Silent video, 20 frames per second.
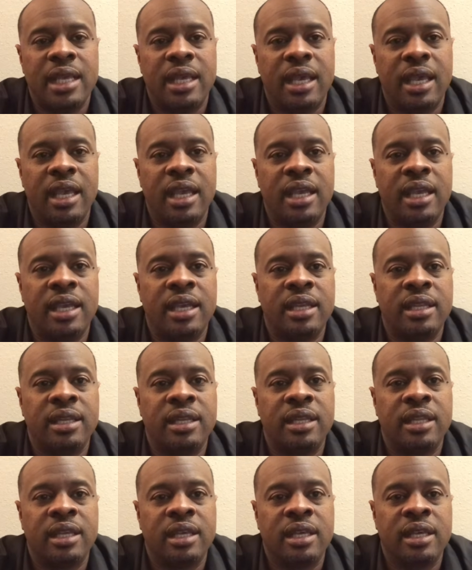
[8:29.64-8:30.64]

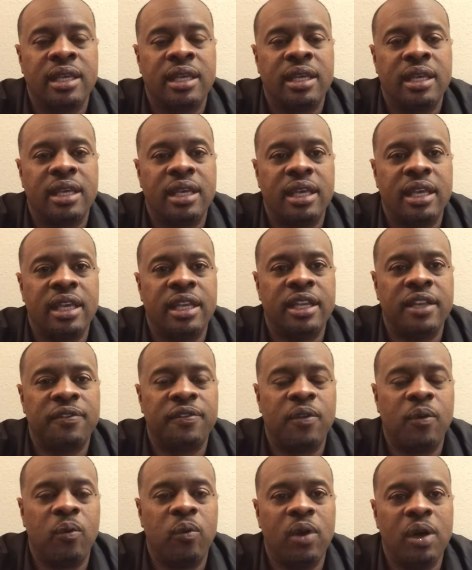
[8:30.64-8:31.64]
And if
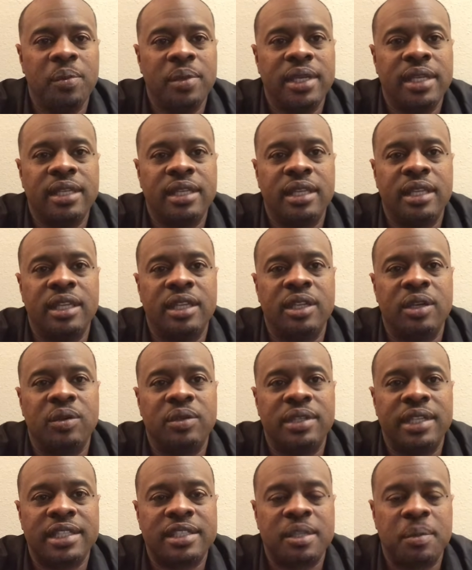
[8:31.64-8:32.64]
a woman,
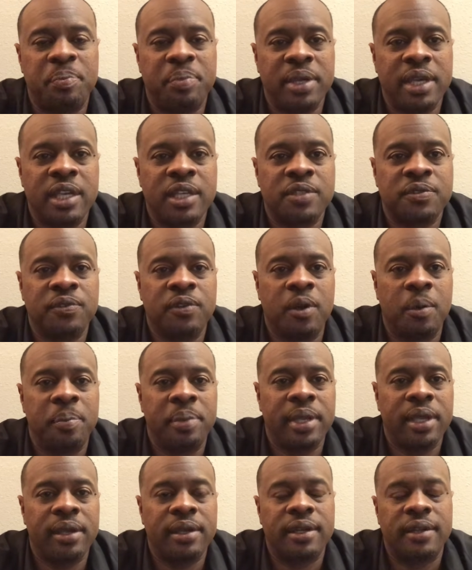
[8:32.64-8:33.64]
disappears for a
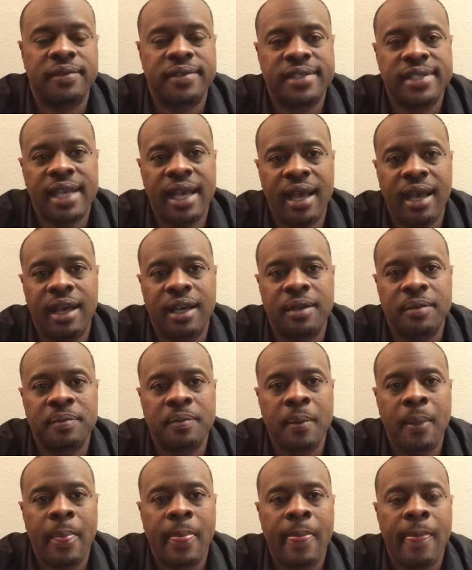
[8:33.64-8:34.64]
period of time,
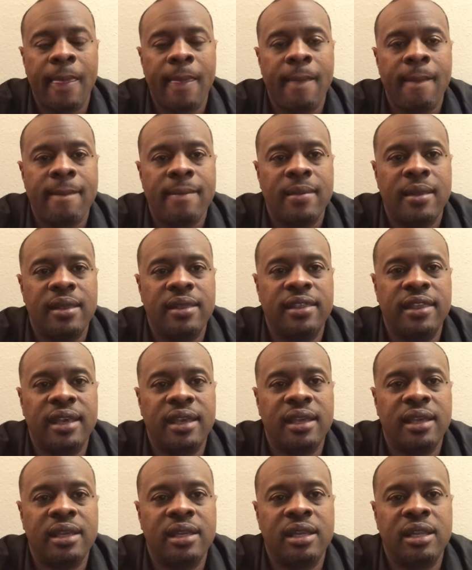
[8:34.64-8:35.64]

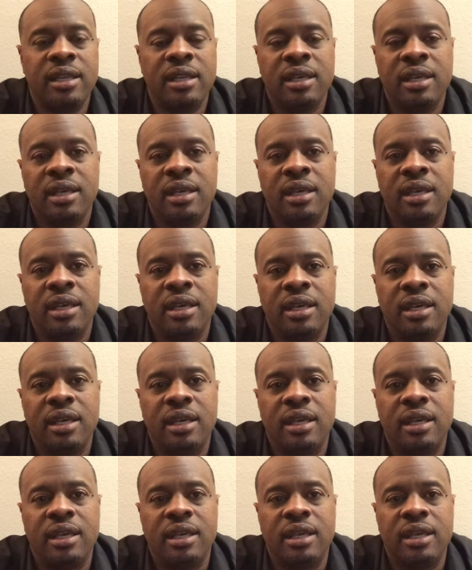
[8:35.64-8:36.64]
then
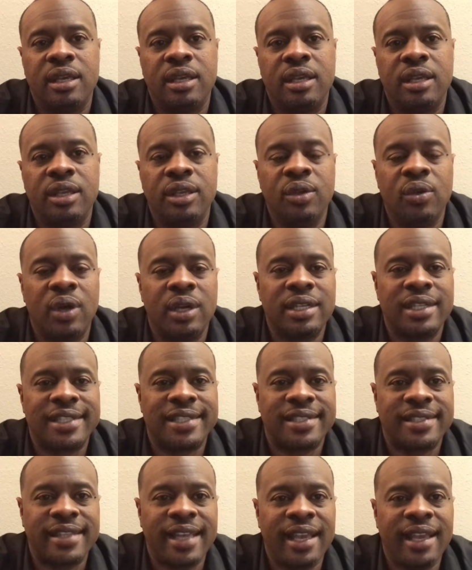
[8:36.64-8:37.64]
you
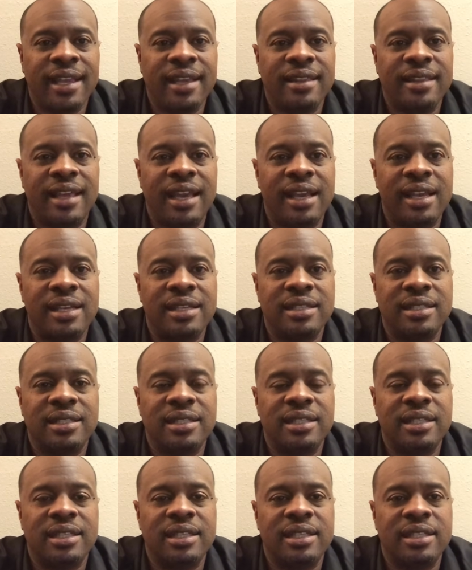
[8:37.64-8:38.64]
understand that
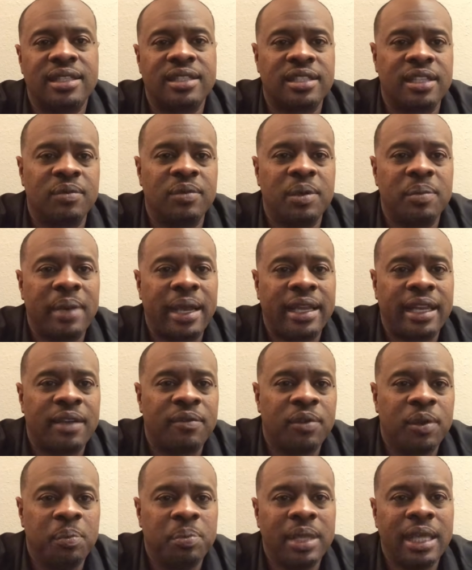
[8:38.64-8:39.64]
someone might have
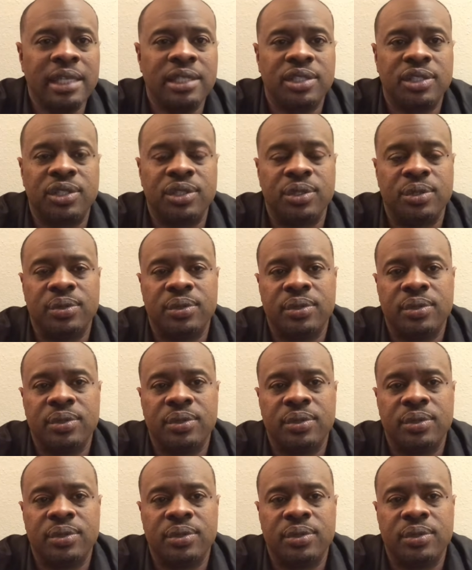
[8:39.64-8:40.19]
replaced you